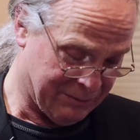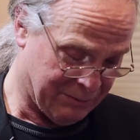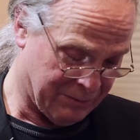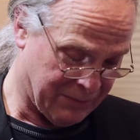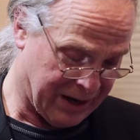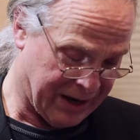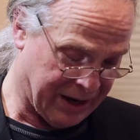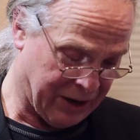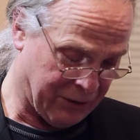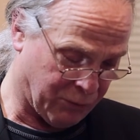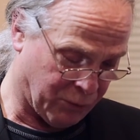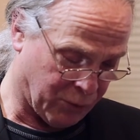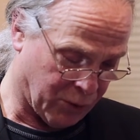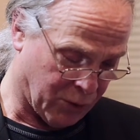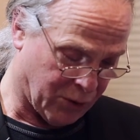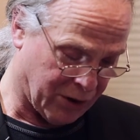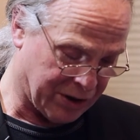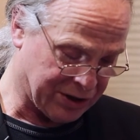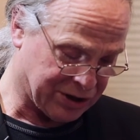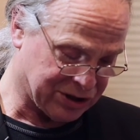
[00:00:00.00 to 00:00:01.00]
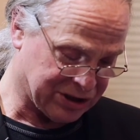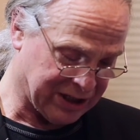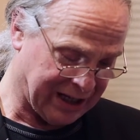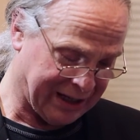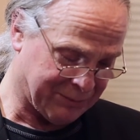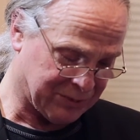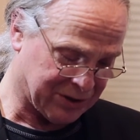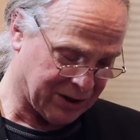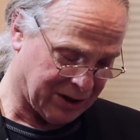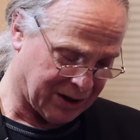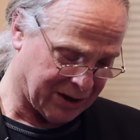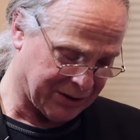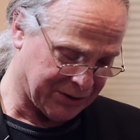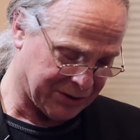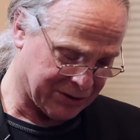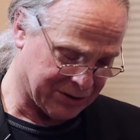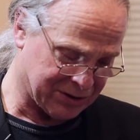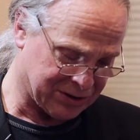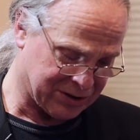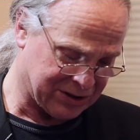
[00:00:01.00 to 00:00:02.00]
My roar shaped
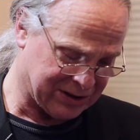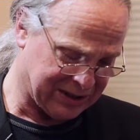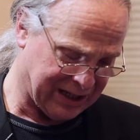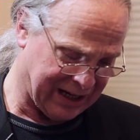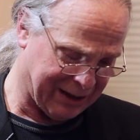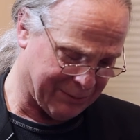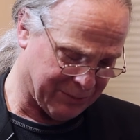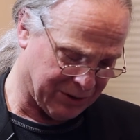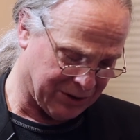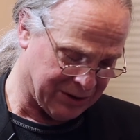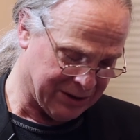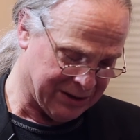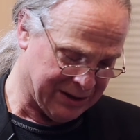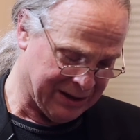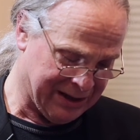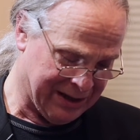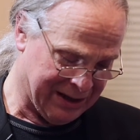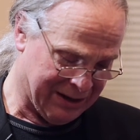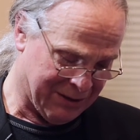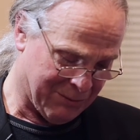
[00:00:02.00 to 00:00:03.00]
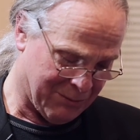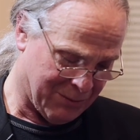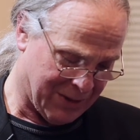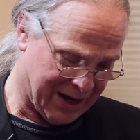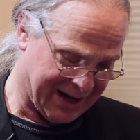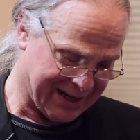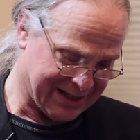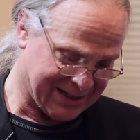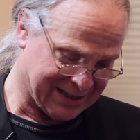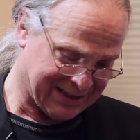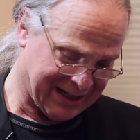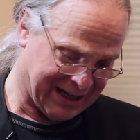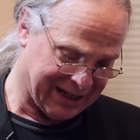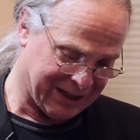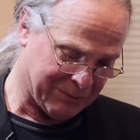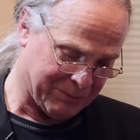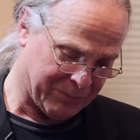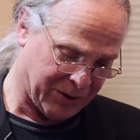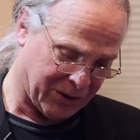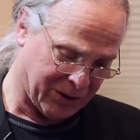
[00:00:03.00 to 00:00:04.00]
Arthur's table. My
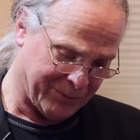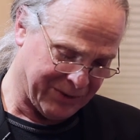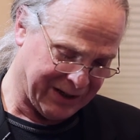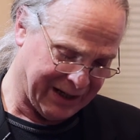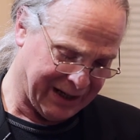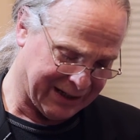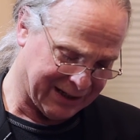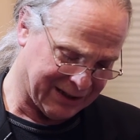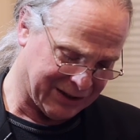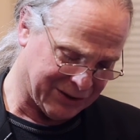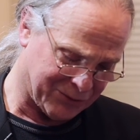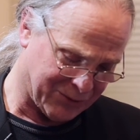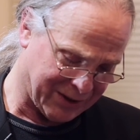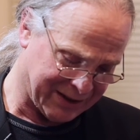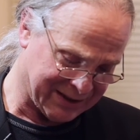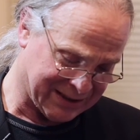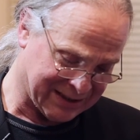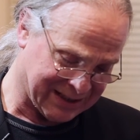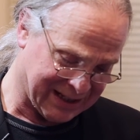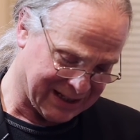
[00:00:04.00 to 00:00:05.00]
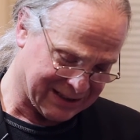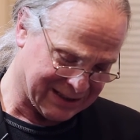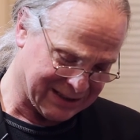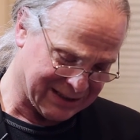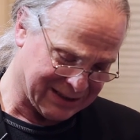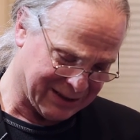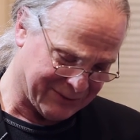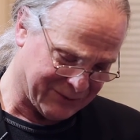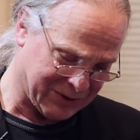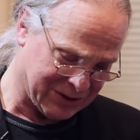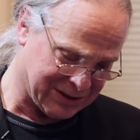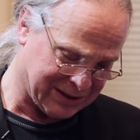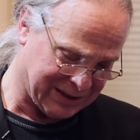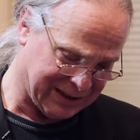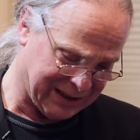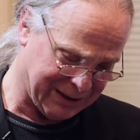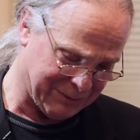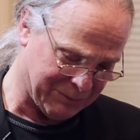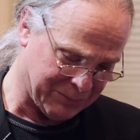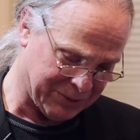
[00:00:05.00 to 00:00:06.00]
scent permeated the recesses of his
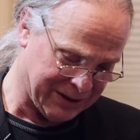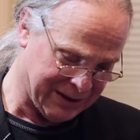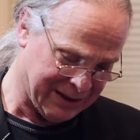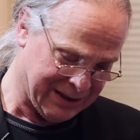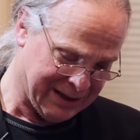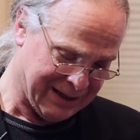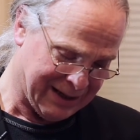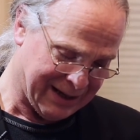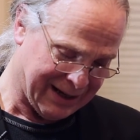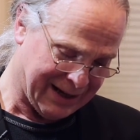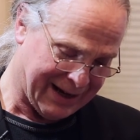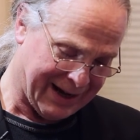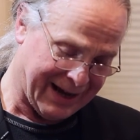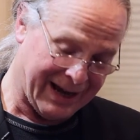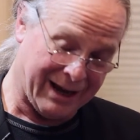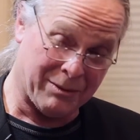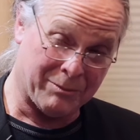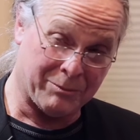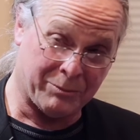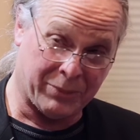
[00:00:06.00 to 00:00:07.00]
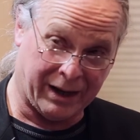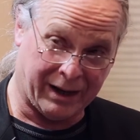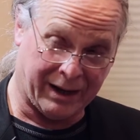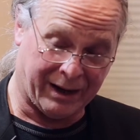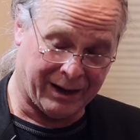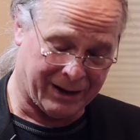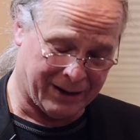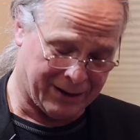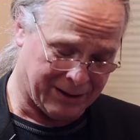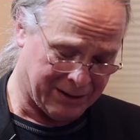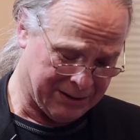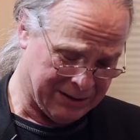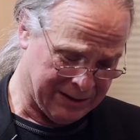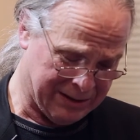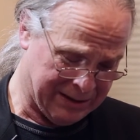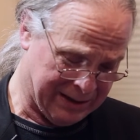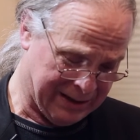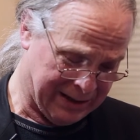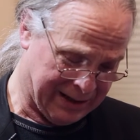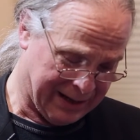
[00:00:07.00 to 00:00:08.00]
keep. I am Bear.
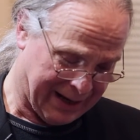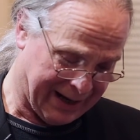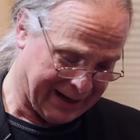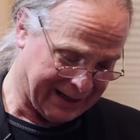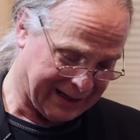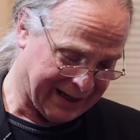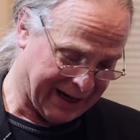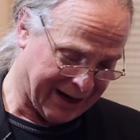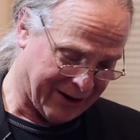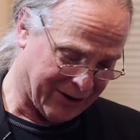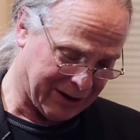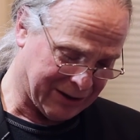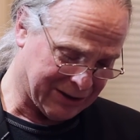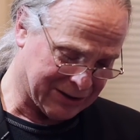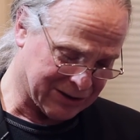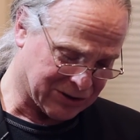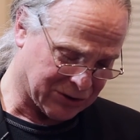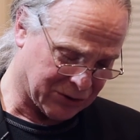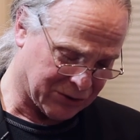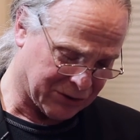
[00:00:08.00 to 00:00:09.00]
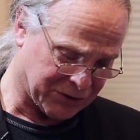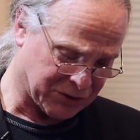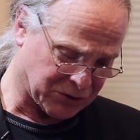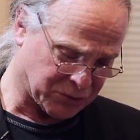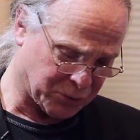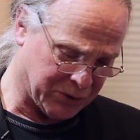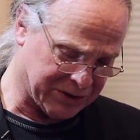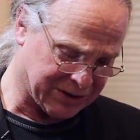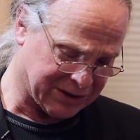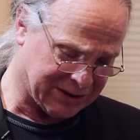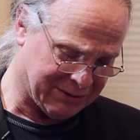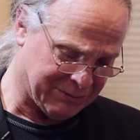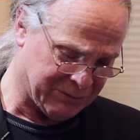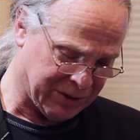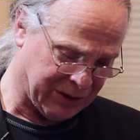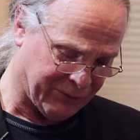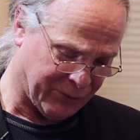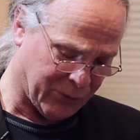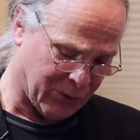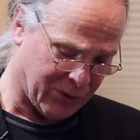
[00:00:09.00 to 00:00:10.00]
I carried this earth's wisdom
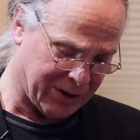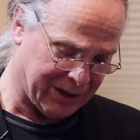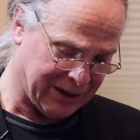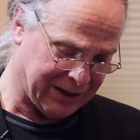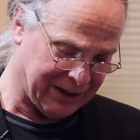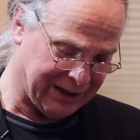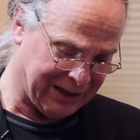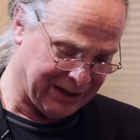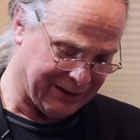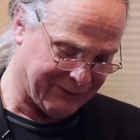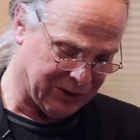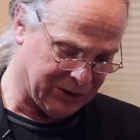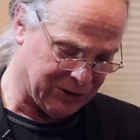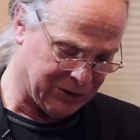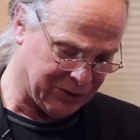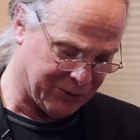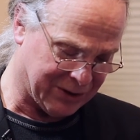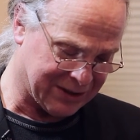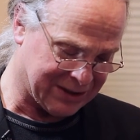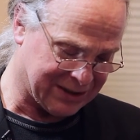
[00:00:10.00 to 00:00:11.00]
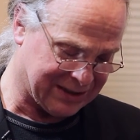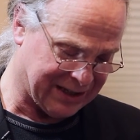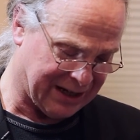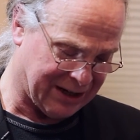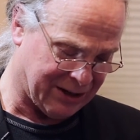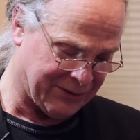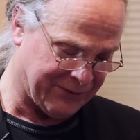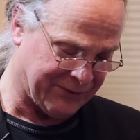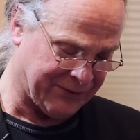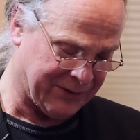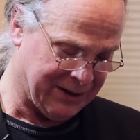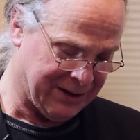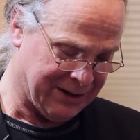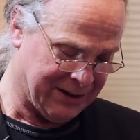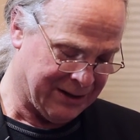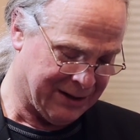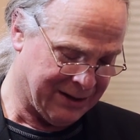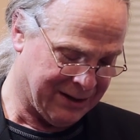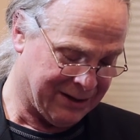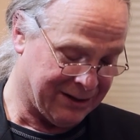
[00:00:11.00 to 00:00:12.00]
before it even knew itself.
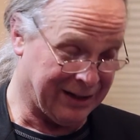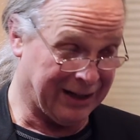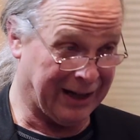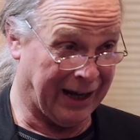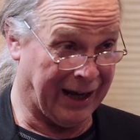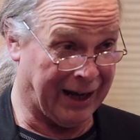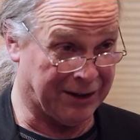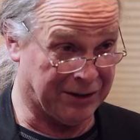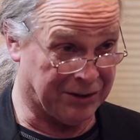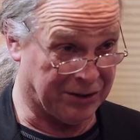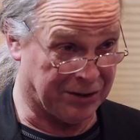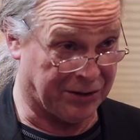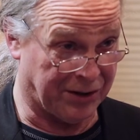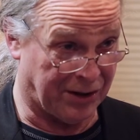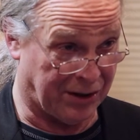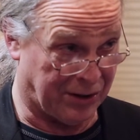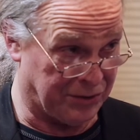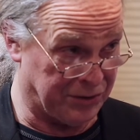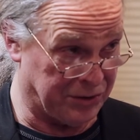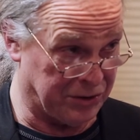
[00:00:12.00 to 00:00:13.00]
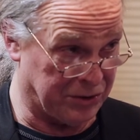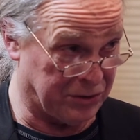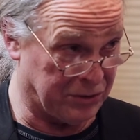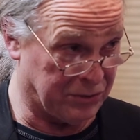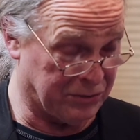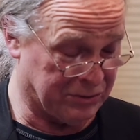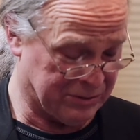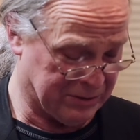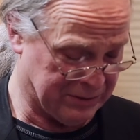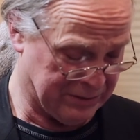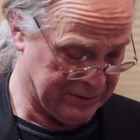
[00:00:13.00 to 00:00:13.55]
Neanderthal knew.